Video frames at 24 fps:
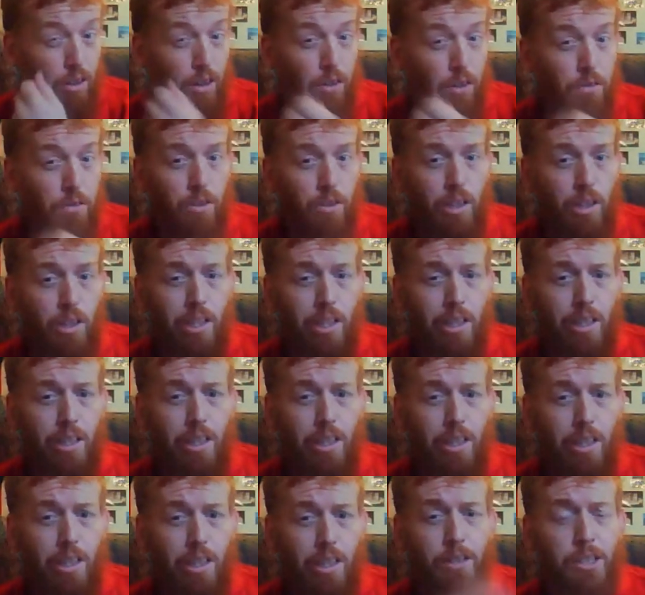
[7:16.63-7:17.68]
of
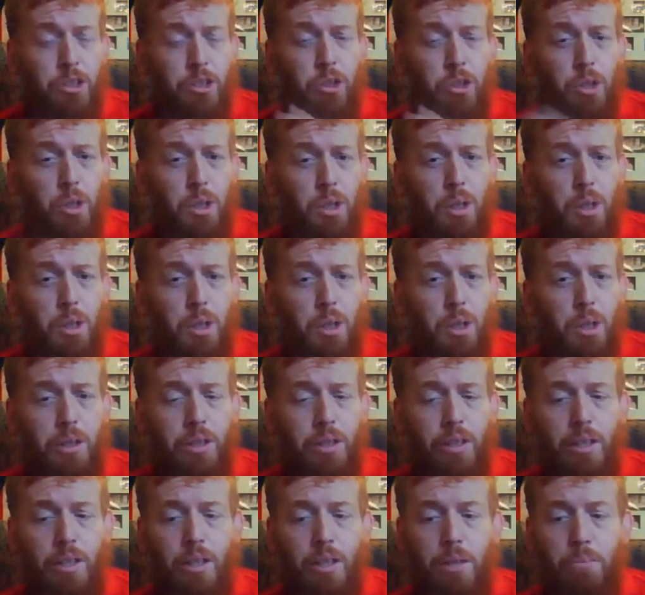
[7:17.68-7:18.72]

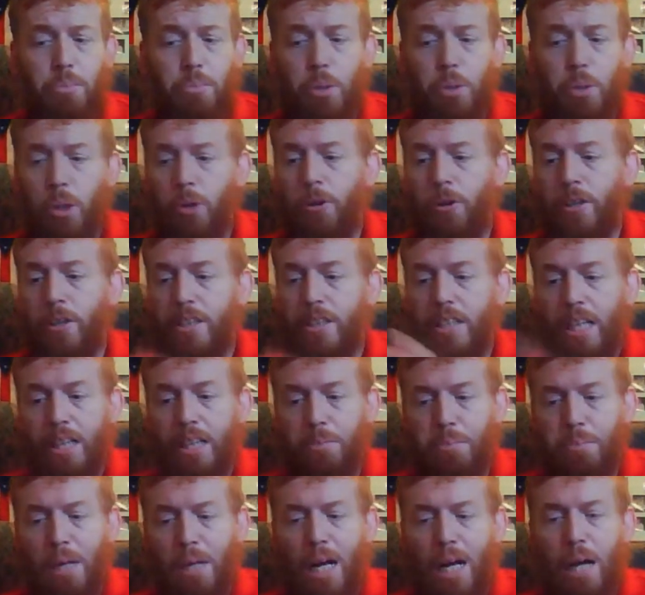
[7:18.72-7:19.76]
retro breweries
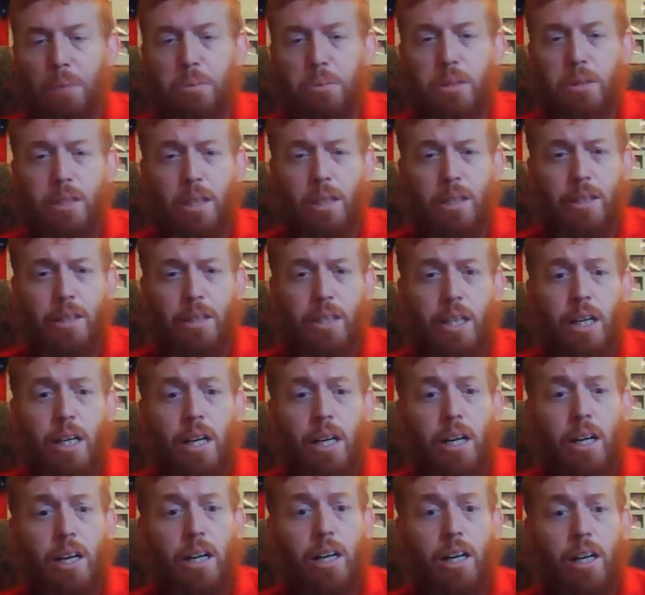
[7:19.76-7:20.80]
like Pabst,
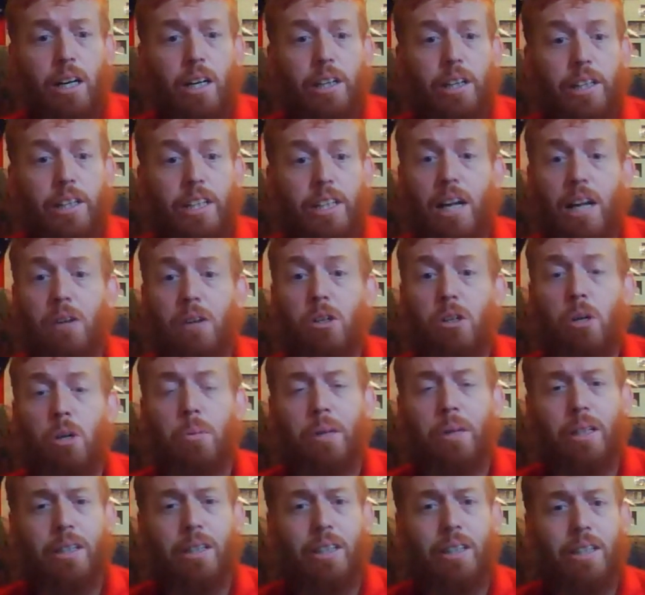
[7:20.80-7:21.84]
they're now
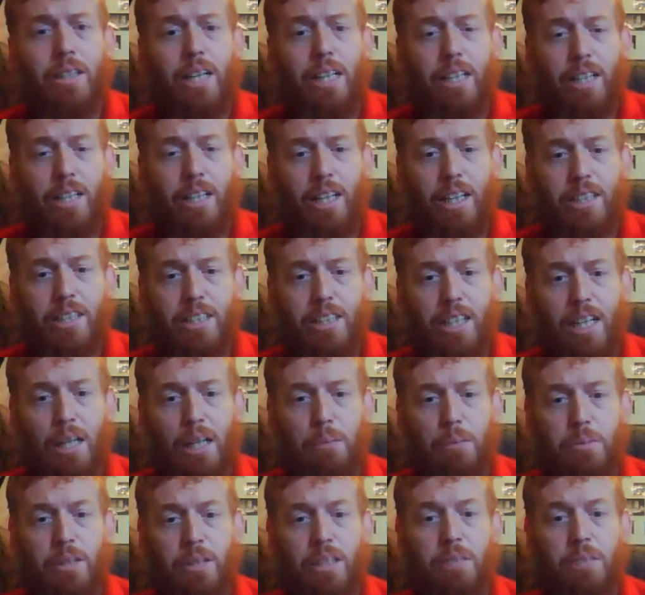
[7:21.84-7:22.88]
coming like collector
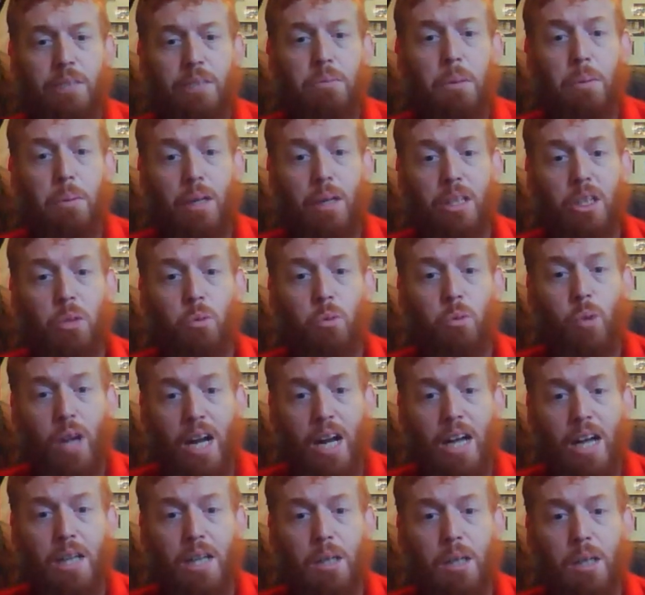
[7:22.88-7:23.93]
items, and people actually
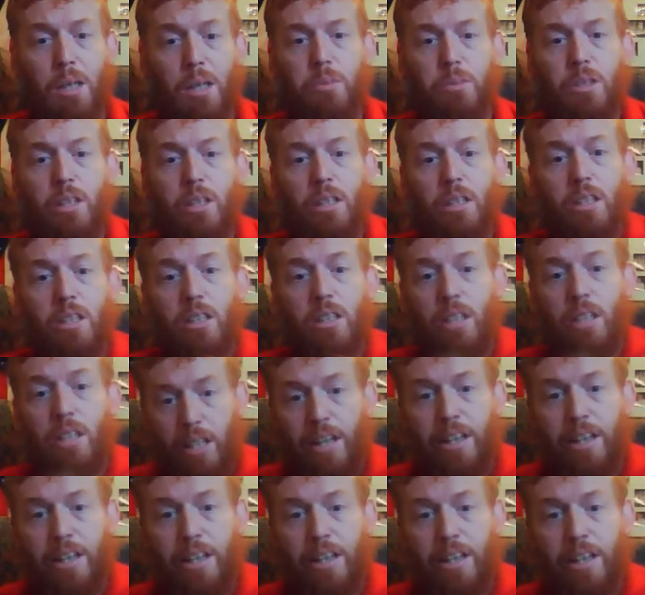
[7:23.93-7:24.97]
wear them,
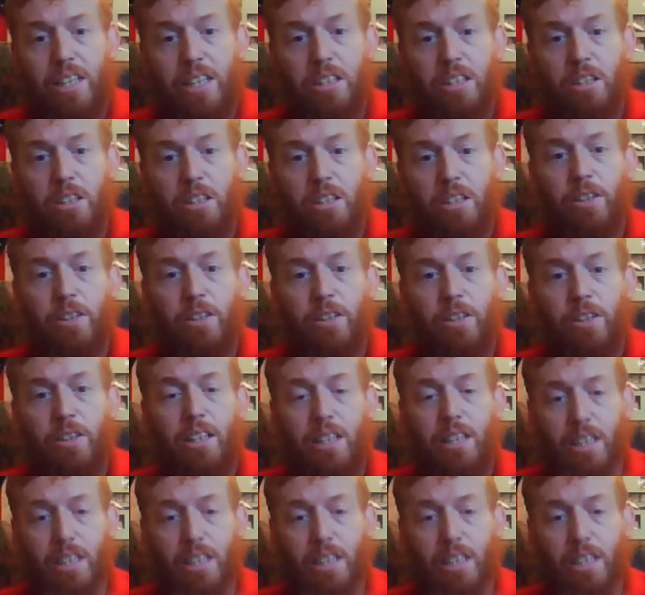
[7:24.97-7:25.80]
and they actually think that